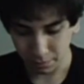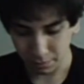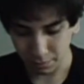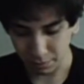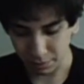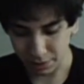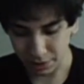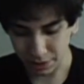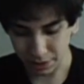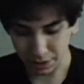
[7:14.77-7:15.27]

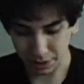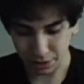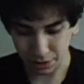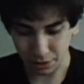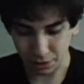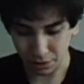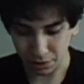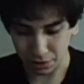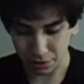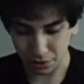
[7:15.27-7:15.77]
Besides like
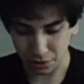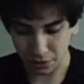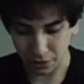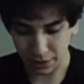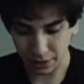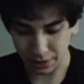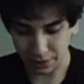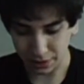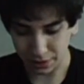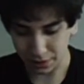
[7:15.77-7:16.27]
drawings you
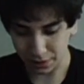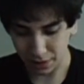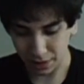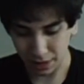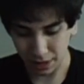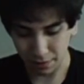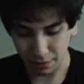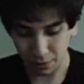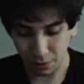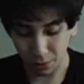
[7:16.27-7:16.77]
guys
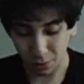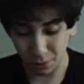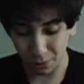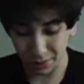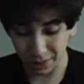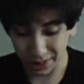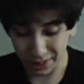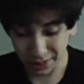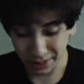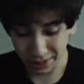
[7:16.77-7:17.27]
have
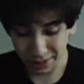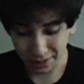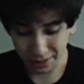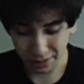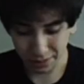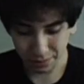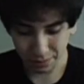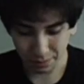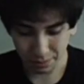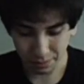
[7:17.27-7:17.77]
already seen.
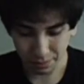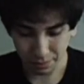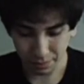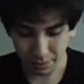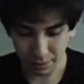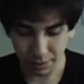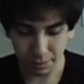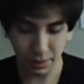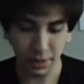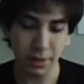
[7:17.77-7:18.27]

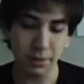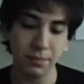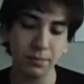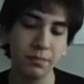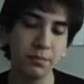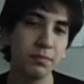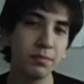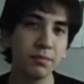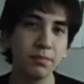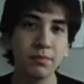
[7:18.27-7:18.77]
Yeah,
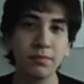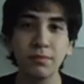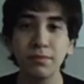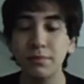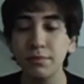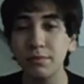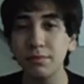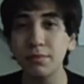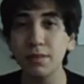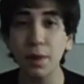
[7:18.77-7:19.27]

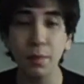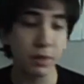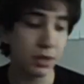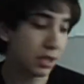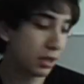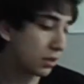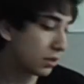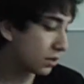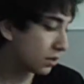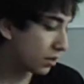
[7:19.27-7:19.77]
not much
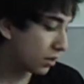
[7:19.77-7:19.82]
else.